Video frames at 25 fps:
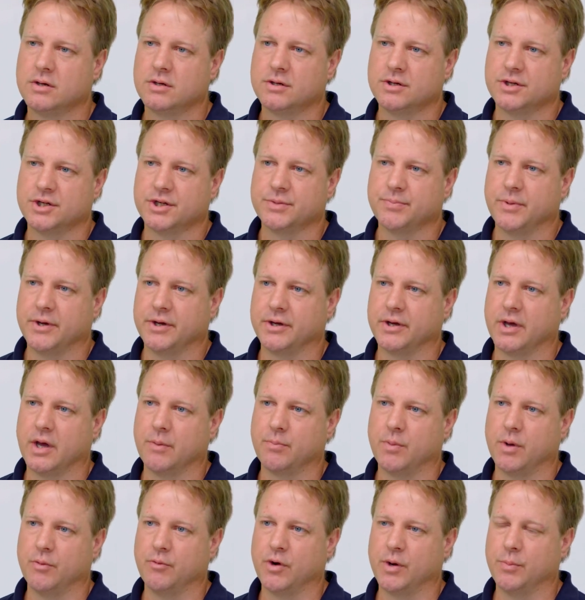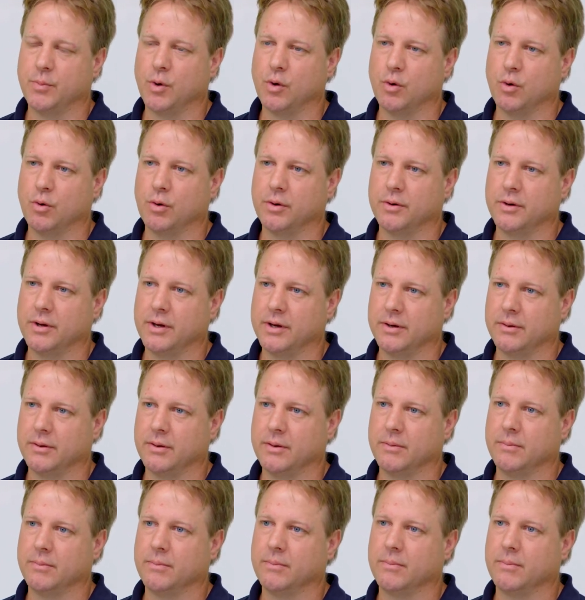to speak up and report,
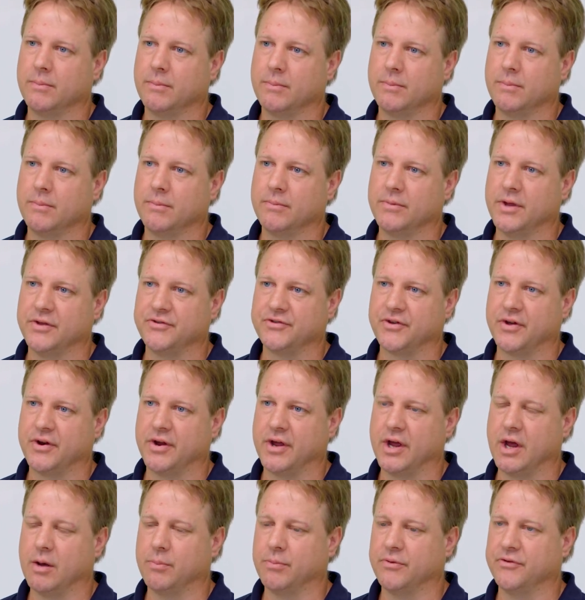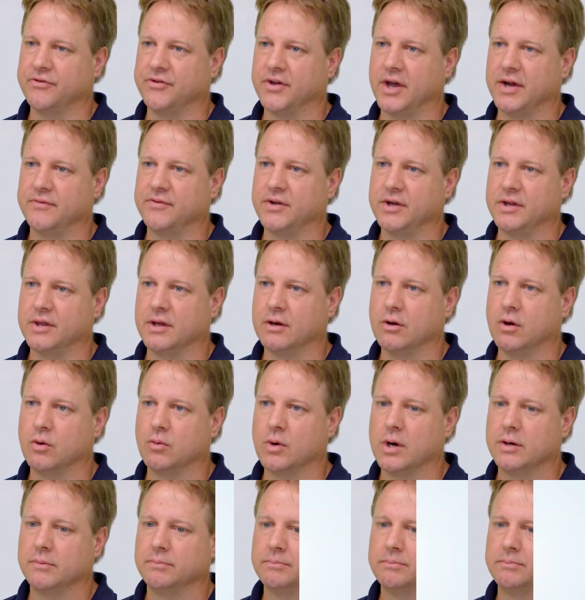and that's going to help the safety in the long run.